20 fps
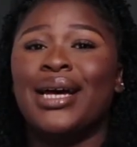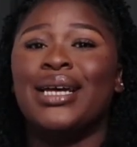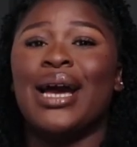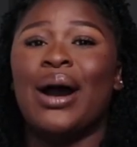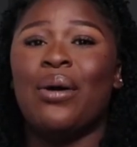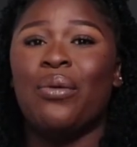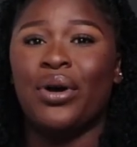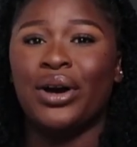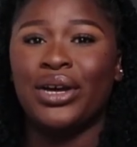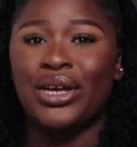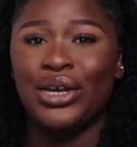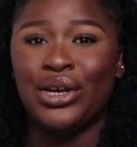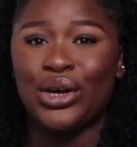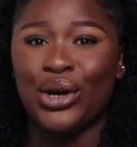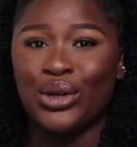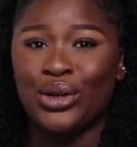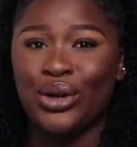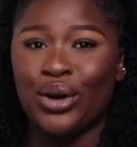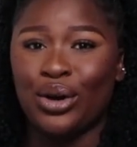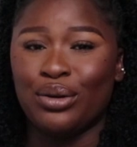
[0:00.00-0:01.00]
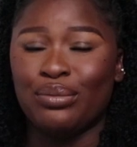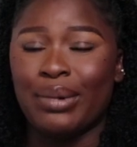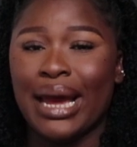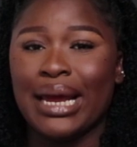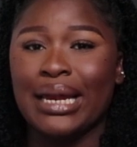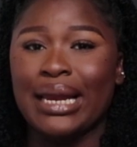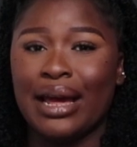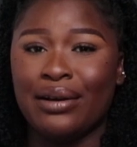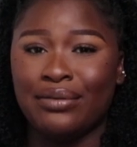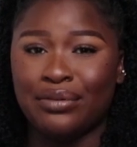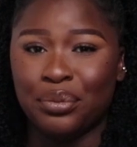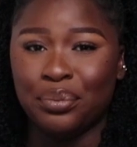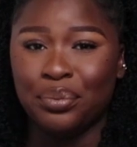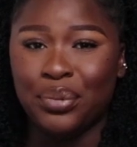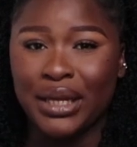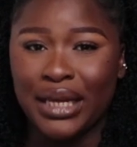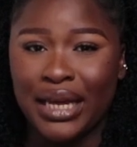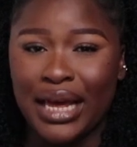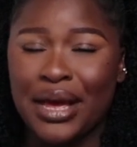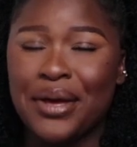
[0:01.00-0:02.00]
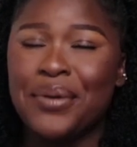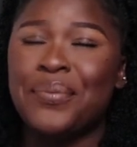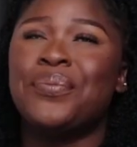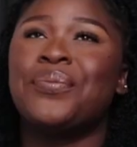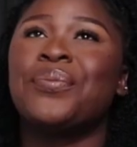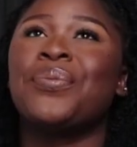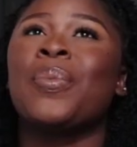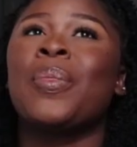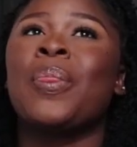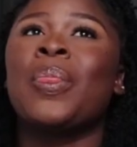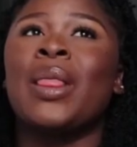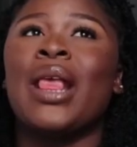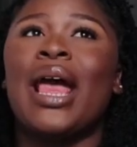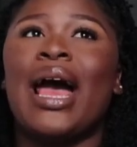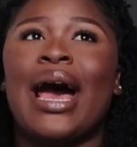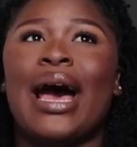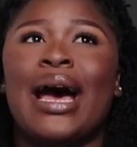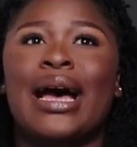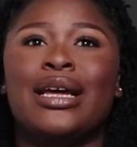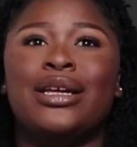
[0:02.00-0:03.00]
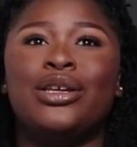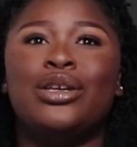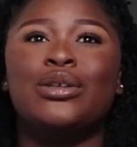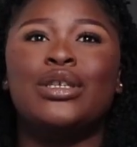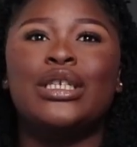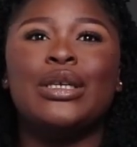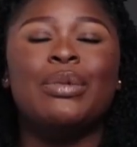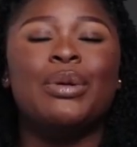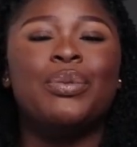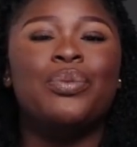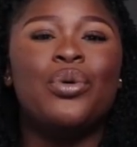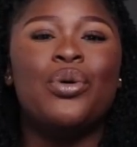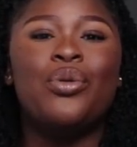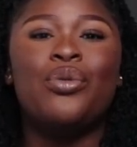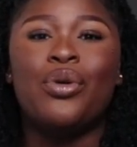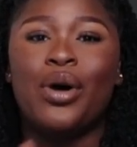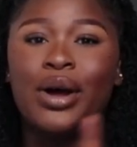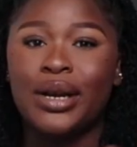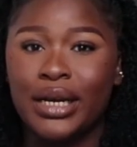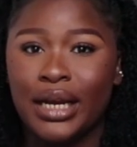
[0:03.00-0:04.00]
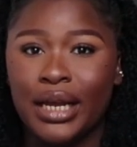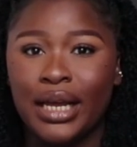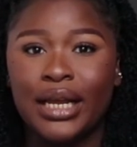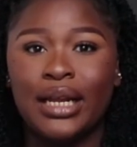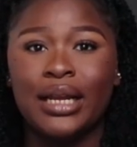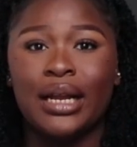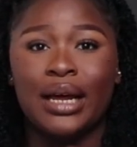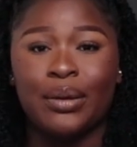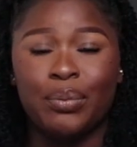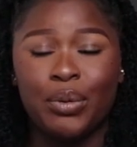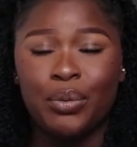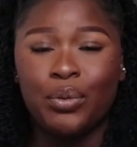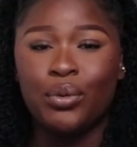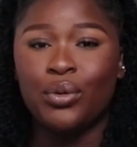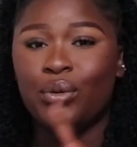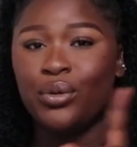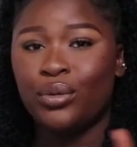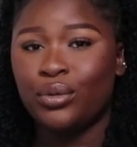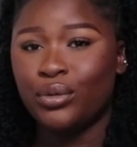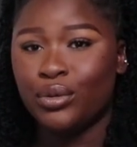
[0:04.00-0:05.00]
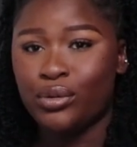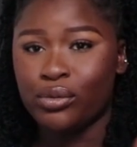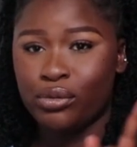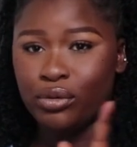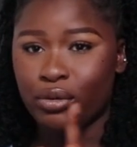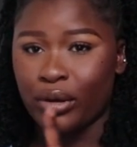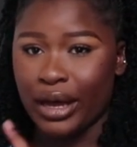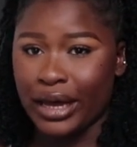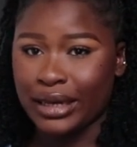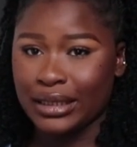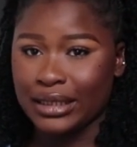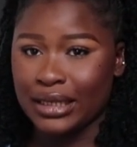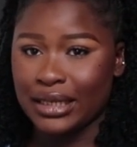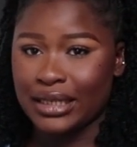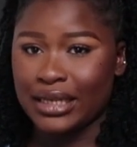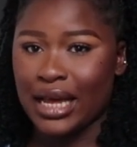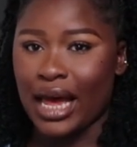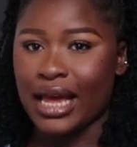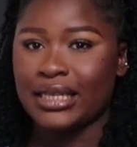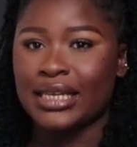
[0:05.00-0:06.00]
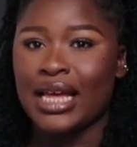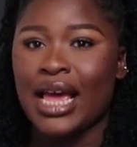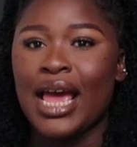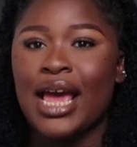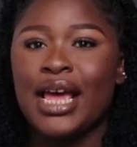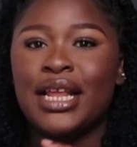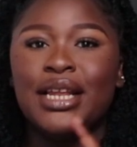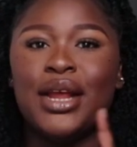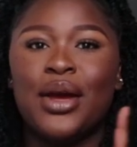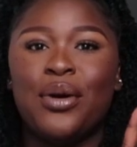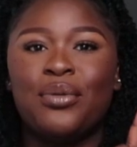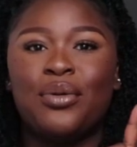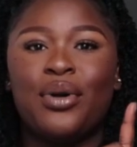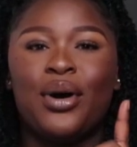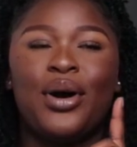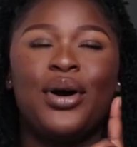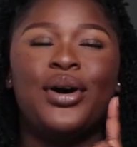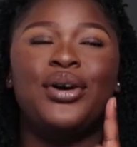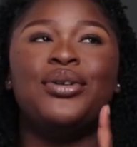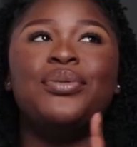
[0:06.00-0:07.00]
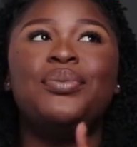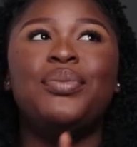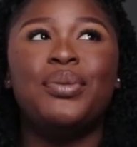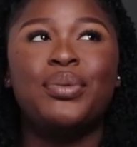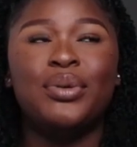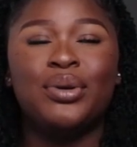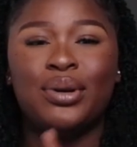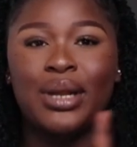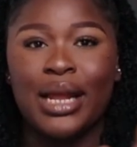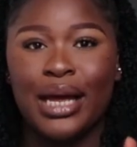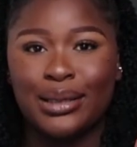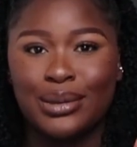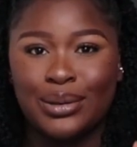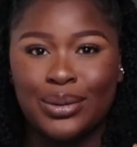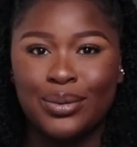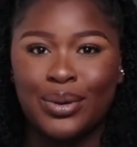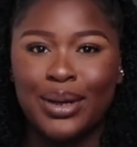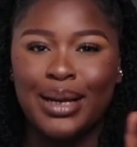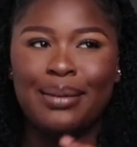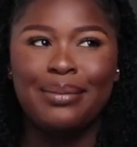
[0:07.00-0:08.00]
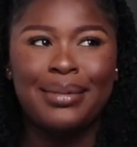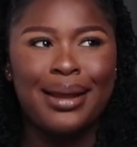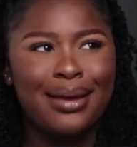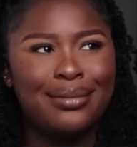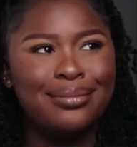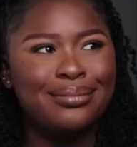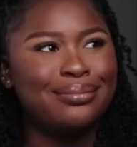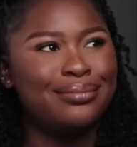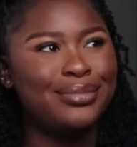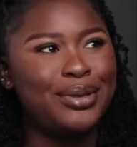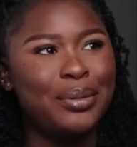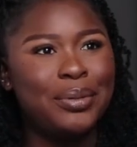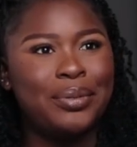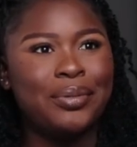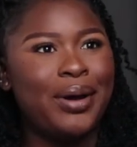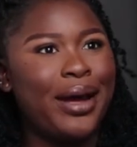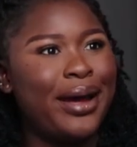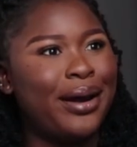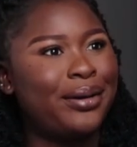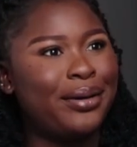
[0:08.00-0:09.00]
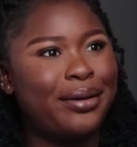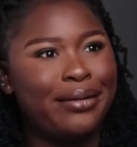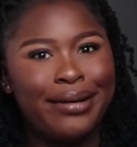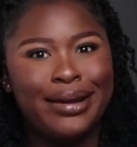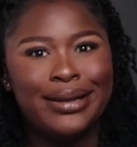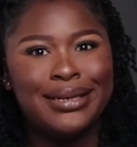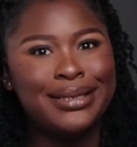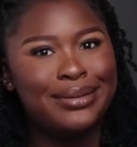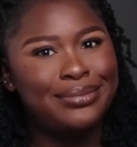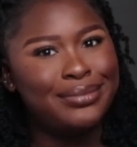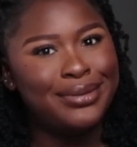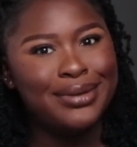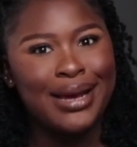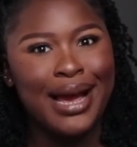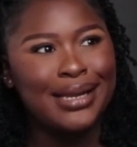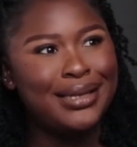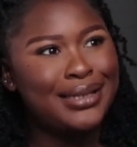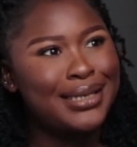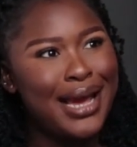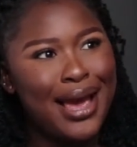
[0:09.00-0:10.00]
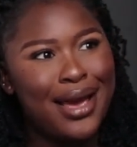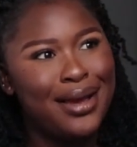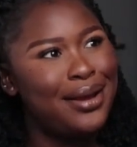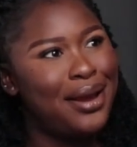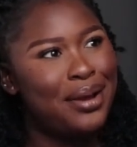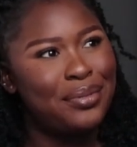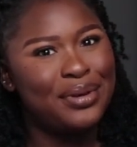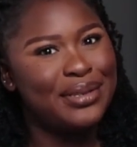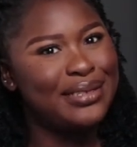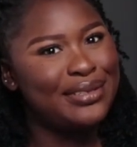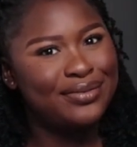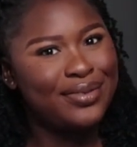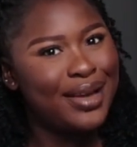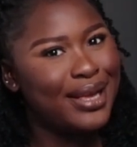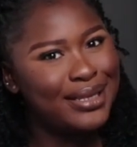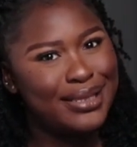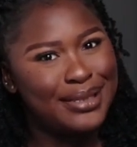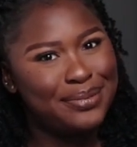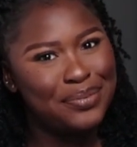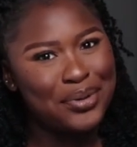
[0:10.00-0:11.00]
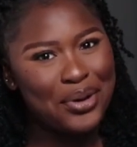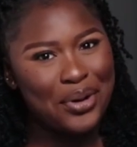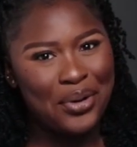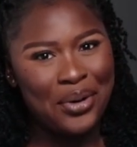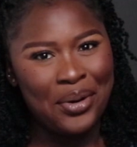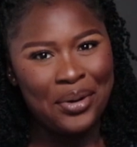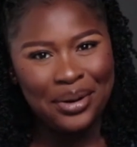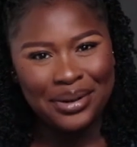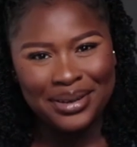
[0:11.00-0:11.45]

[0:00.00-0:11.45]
You're walking your dog by 11 p.m. and you see people running, like people who do exercise, they run, people who like to run. I'm like, people are encouraging me, they motivate me.